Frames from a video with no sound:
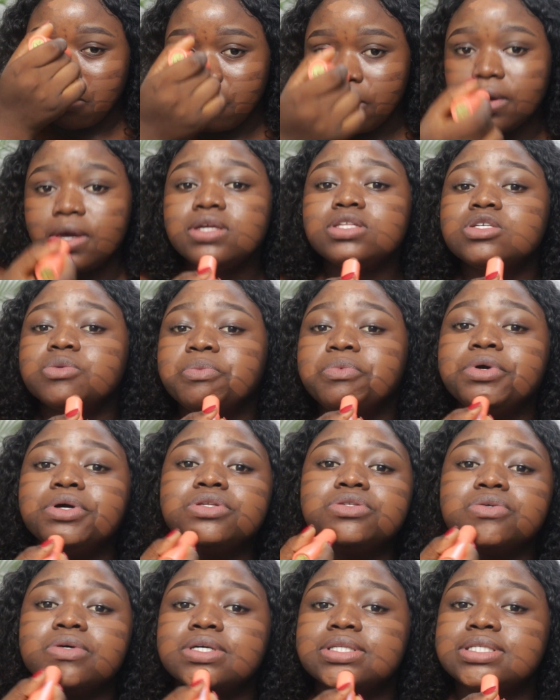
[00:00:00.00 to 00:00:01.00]
we're going to put
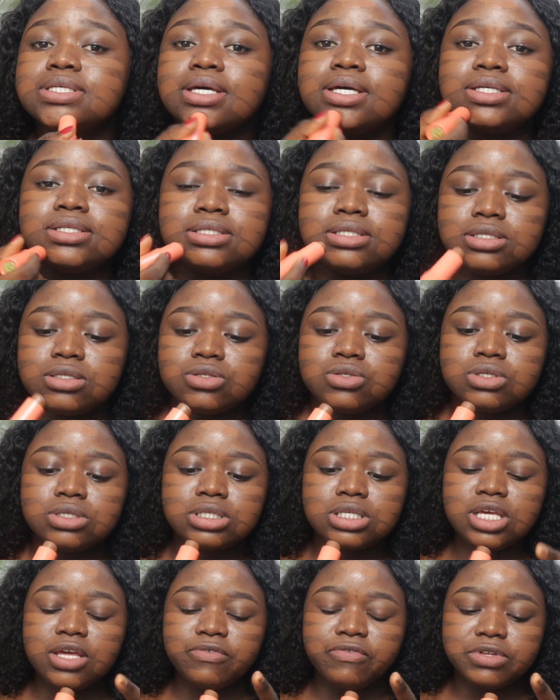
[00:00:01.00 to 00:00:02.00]
it to a test to
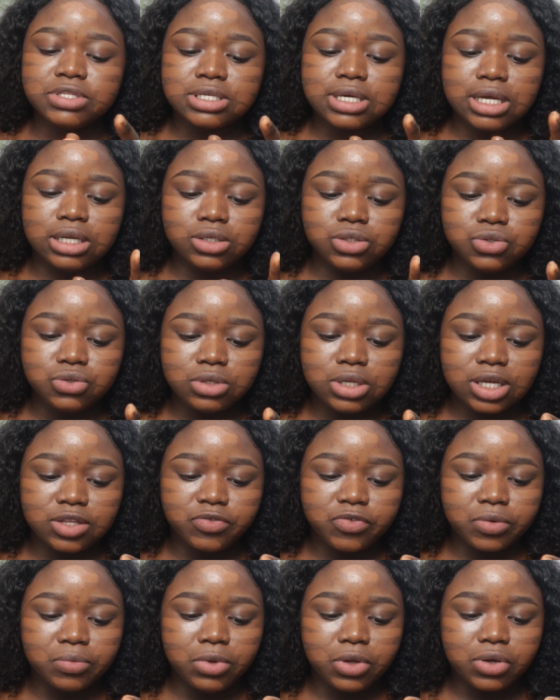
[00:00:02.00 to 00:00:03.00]
see if it can do
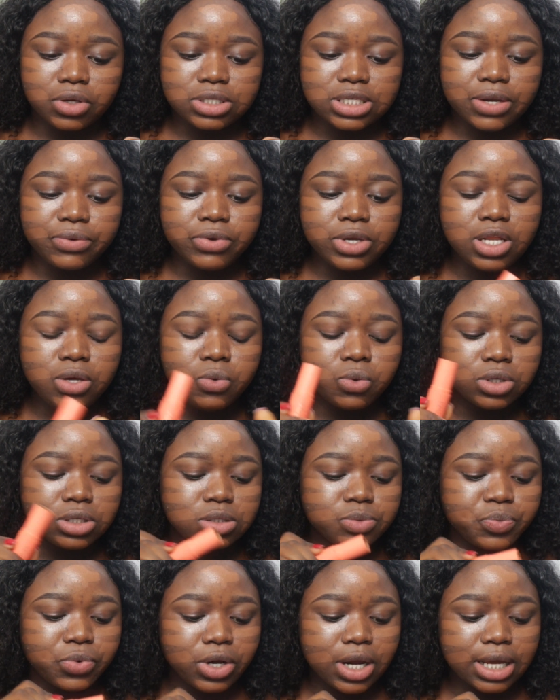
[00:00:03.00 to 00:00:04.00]
that for me, because I really
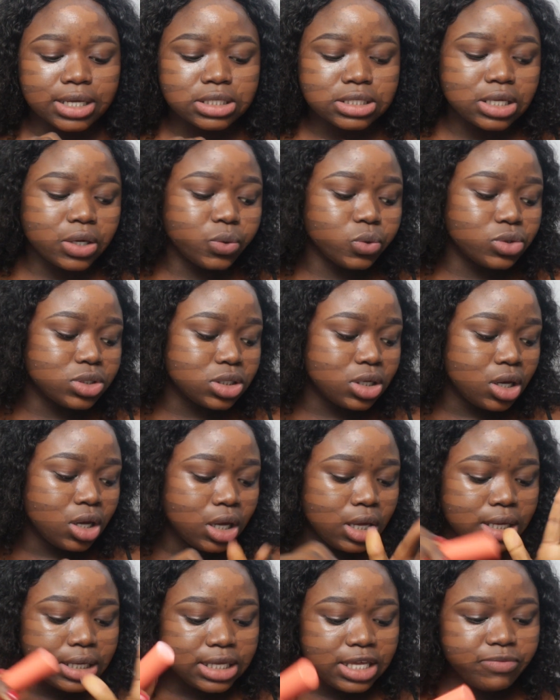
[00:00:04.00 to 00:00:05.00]
want products that would
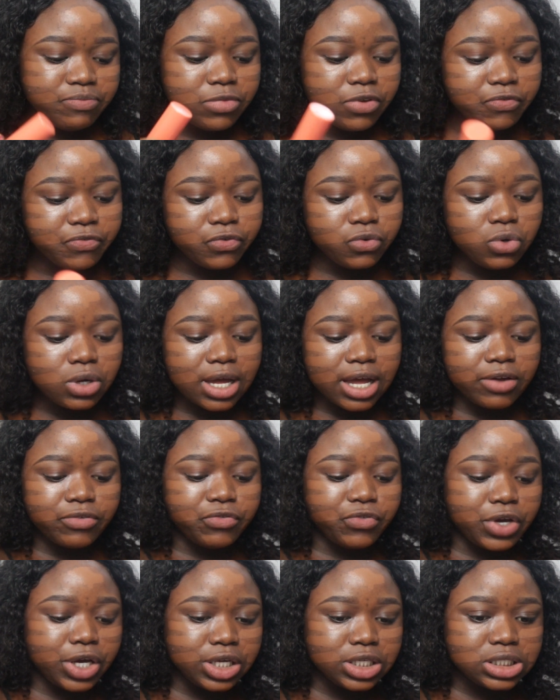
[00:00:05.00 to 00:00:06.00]
give me full
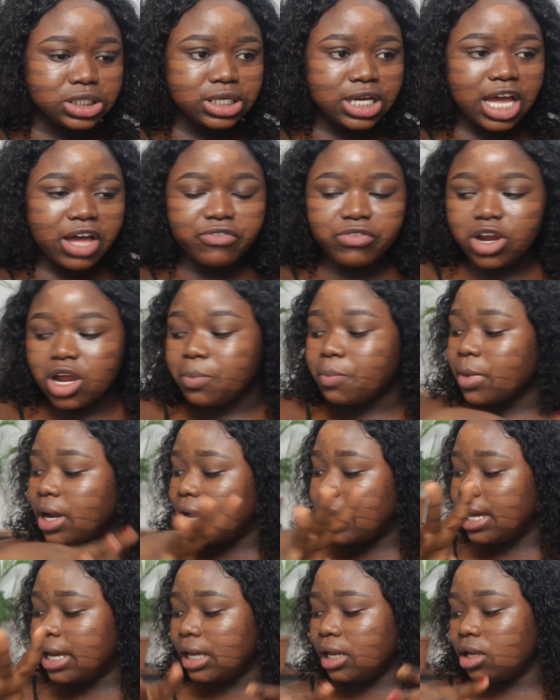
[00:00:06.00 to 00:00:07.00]
coverage, cover up
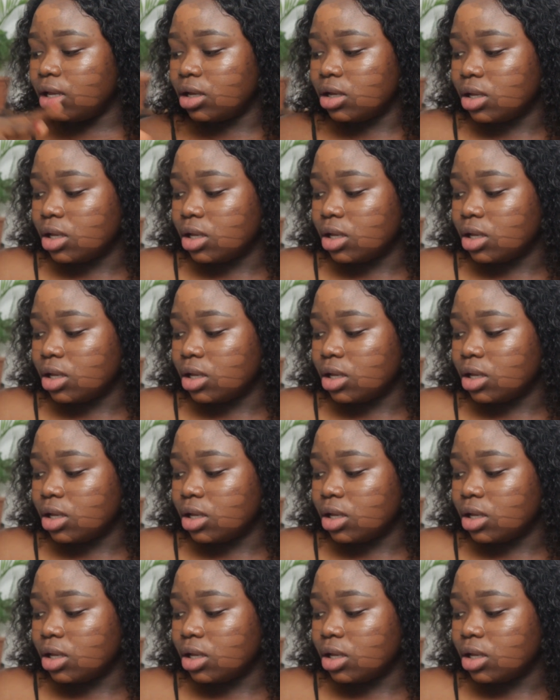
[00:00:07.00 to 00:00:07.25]
my